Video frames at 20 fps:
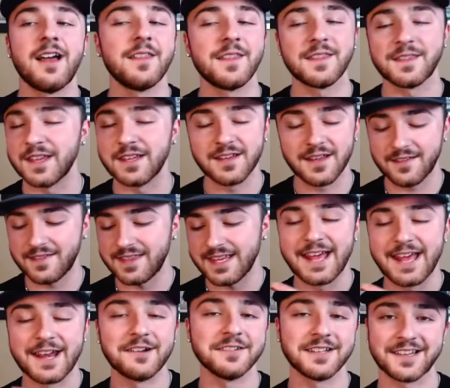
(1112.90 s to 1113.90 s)
the
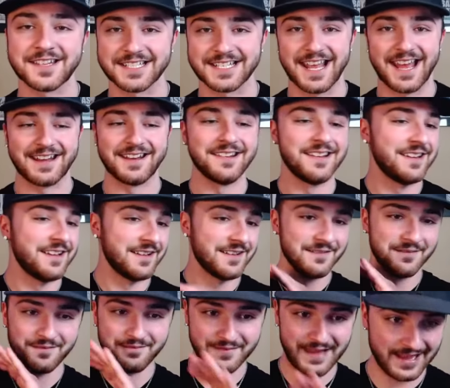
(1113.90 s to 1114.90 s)
NL East again.
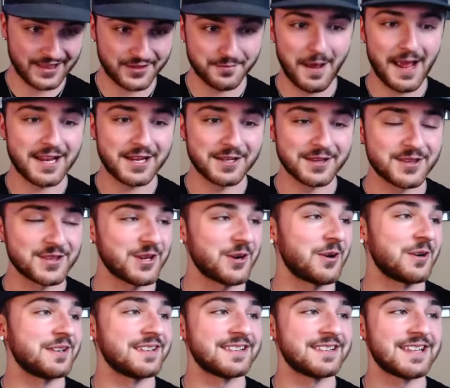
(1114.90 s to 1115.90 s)
That's my
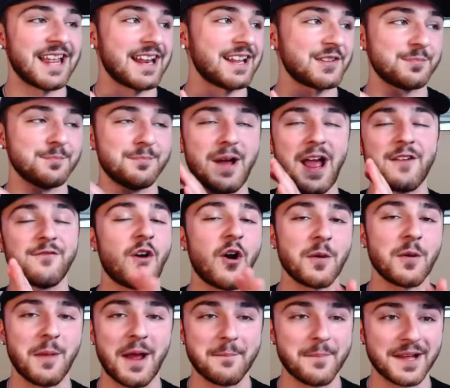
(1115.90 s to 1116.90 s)
concern. That is by far
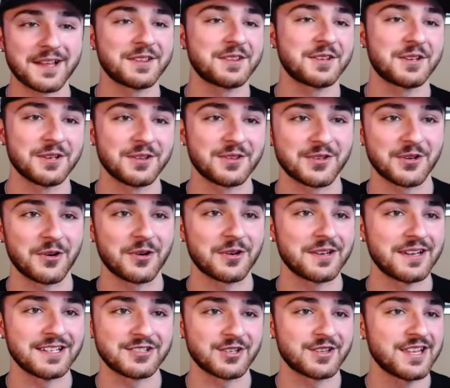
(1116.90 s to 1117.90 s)
my biggest concern.
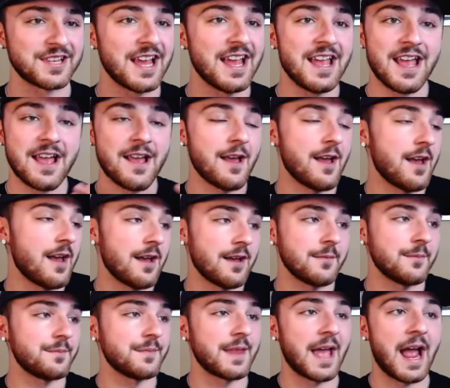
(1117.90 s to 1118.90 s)

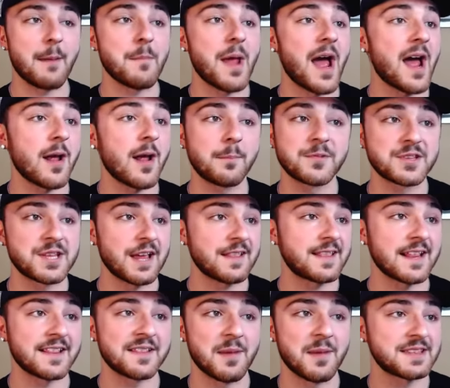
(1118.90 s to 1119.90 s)
I'm not upset
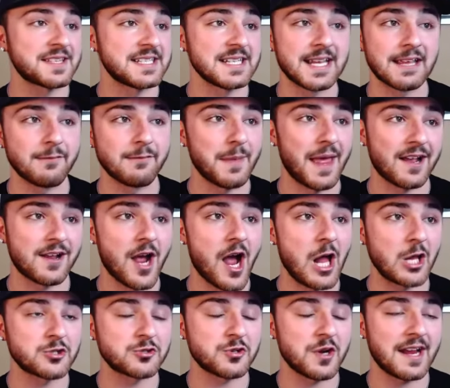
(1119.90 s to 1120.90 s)
that the Mets didn't give him that
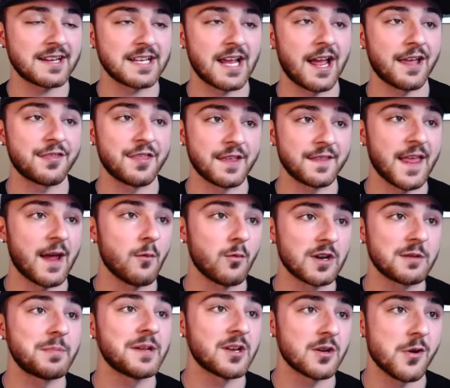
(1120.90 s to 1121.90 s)
contract. I think that would
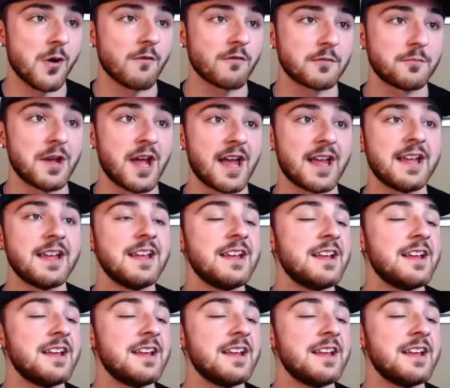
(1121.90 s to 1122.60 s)
have been an overpay,